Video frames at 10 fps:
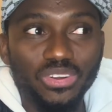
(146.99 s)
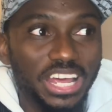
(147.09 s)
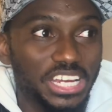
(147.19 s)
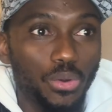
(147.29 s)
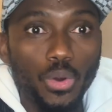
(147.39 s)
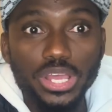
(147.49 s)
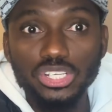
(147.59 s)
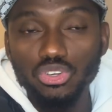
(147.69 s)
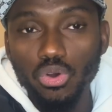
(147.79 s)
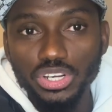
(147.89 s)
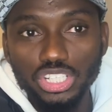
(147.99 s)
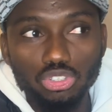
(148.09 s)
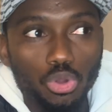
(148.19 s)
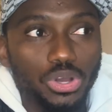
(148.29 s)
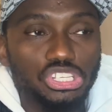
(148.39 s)
Like the way he scored this
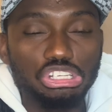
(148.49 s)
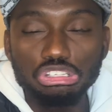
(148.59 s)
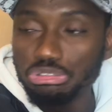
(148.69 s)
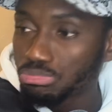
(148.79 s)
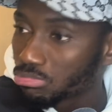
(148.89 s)
goal was just